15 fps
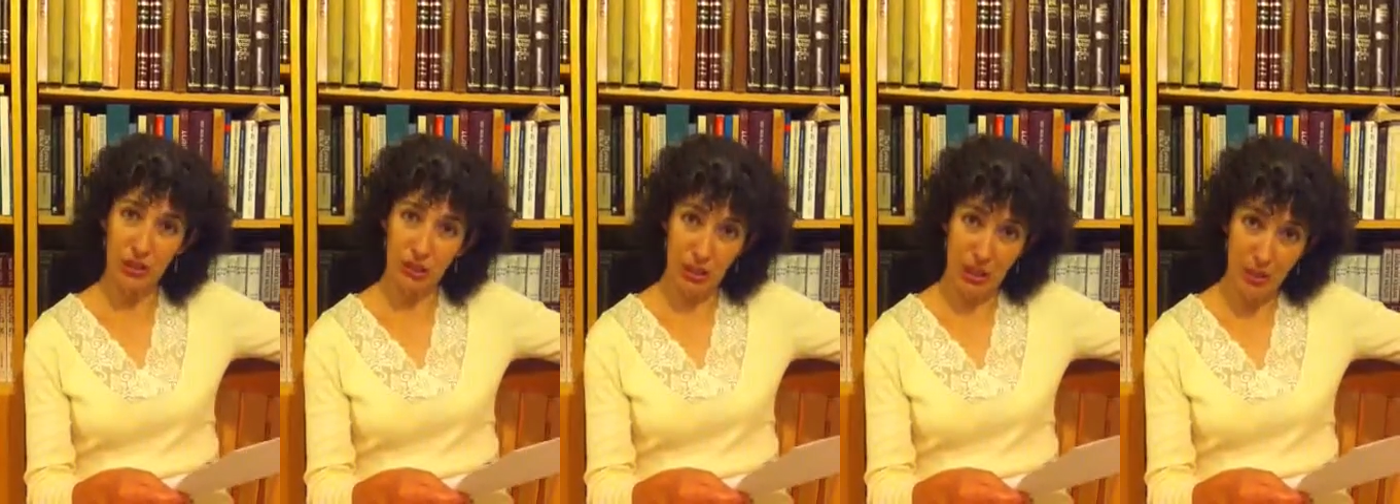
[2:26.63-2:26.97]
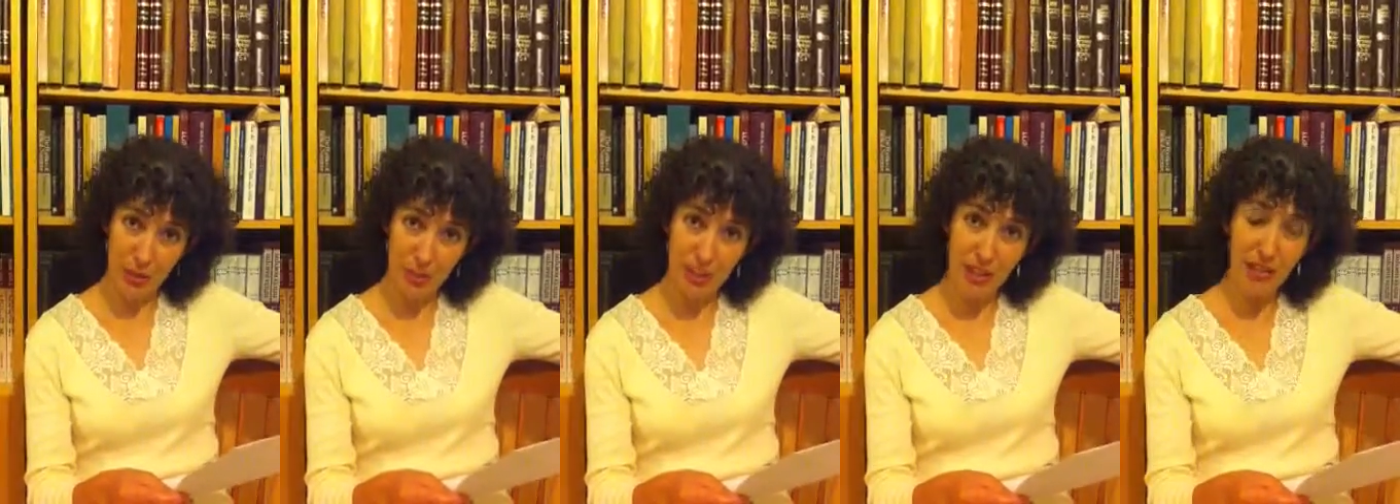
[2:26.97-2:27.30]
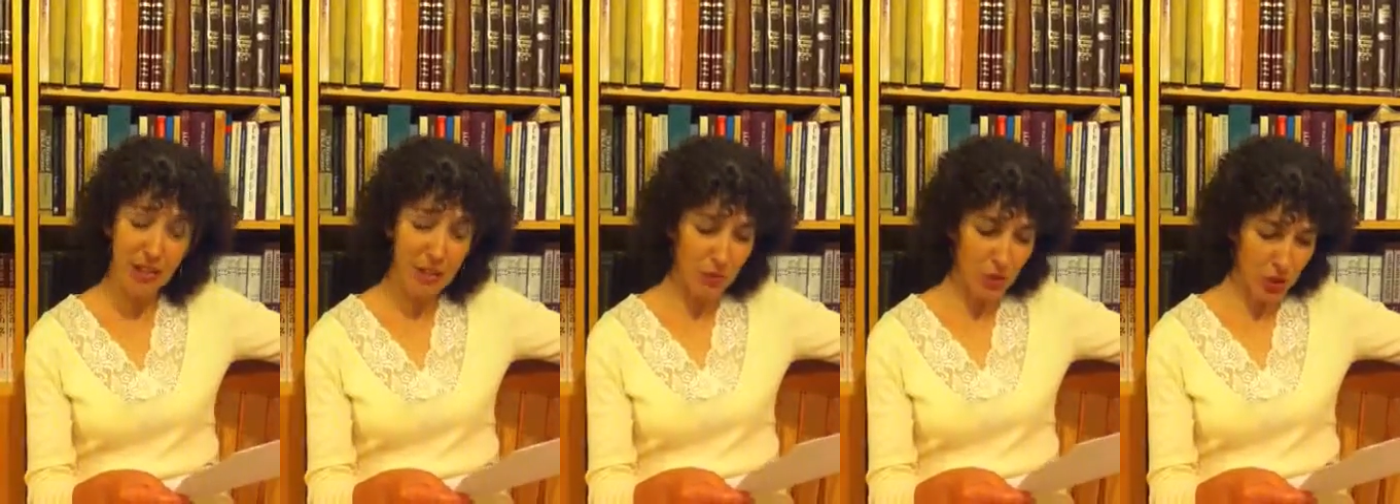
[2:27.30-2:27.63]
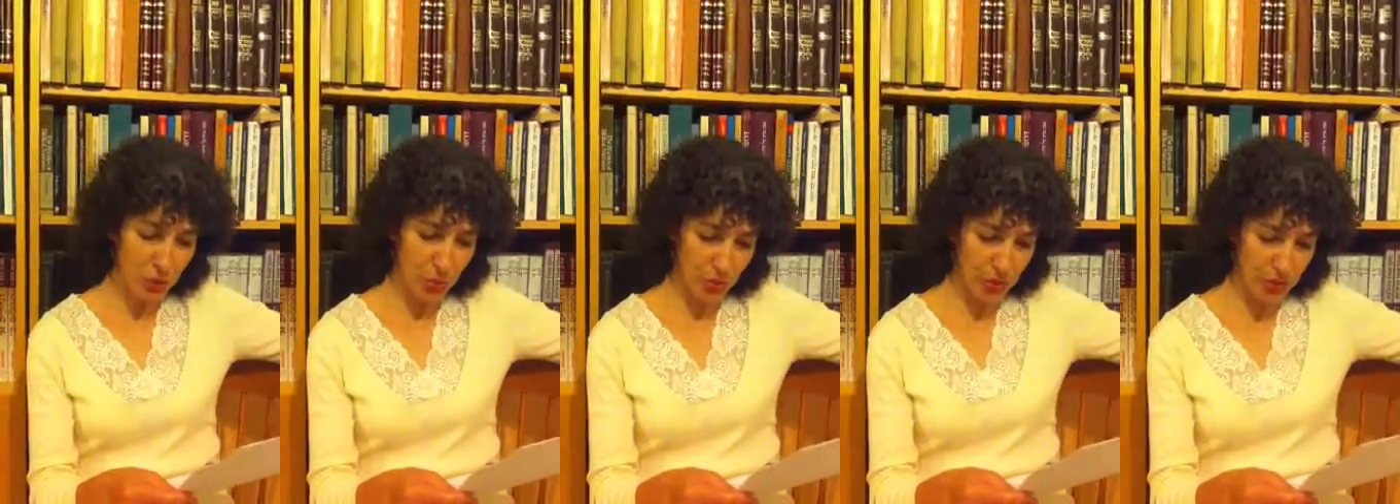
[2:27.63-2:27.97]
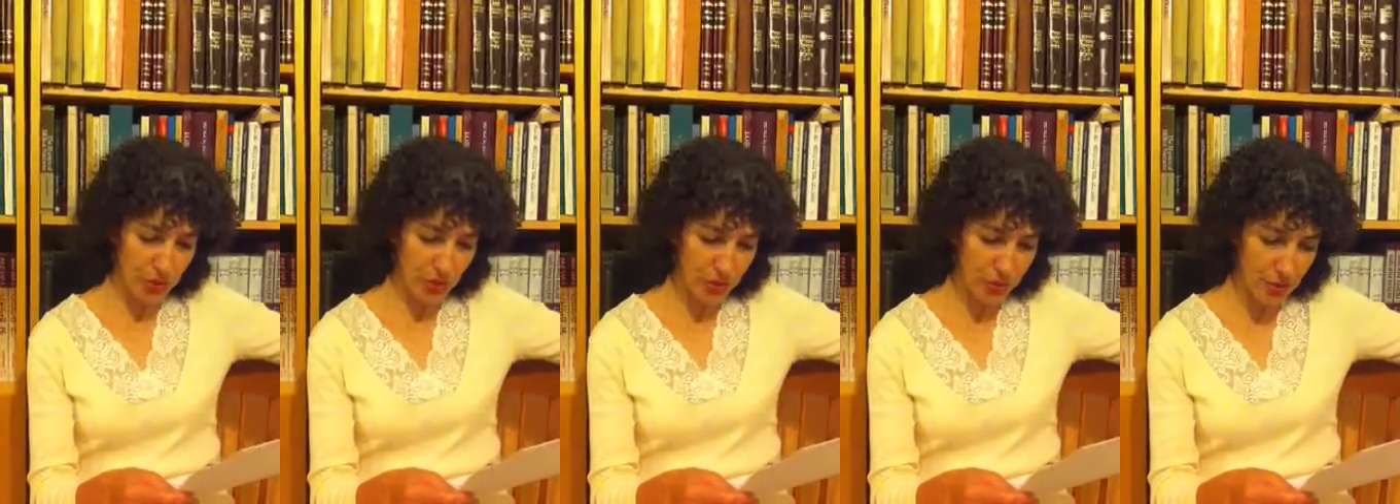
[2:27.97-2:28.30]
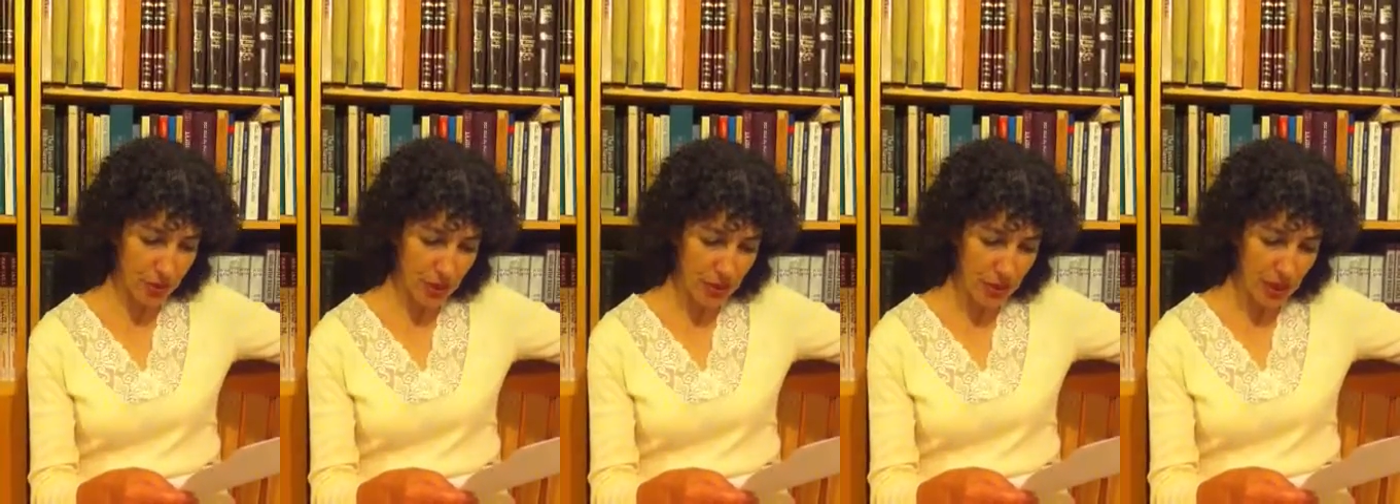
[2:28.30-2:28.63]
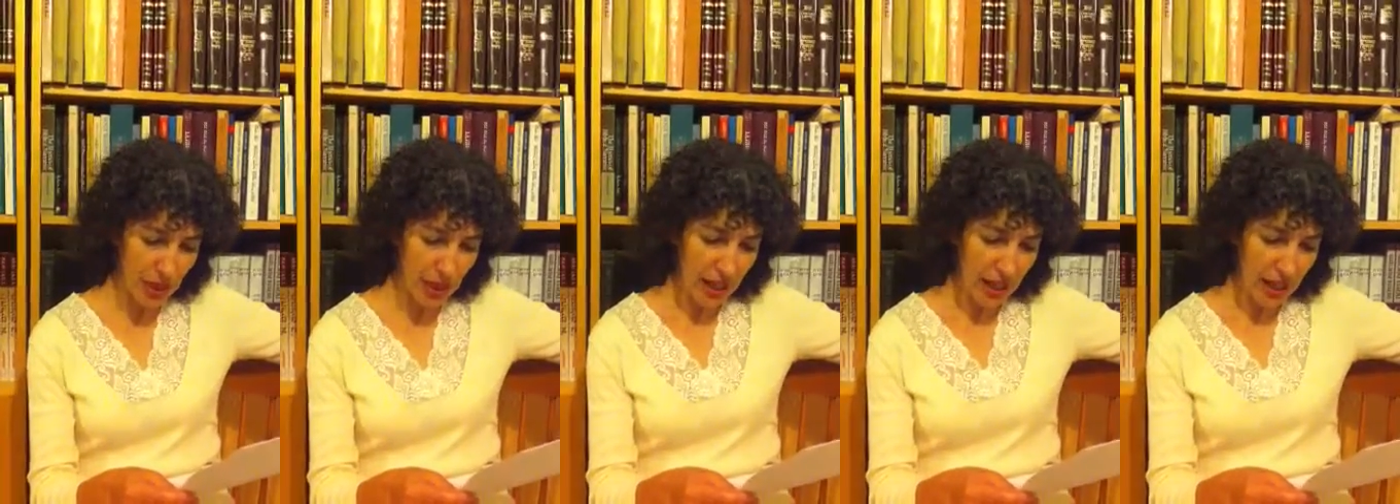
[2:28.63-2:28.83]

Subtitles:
she came near him, she brought him the food,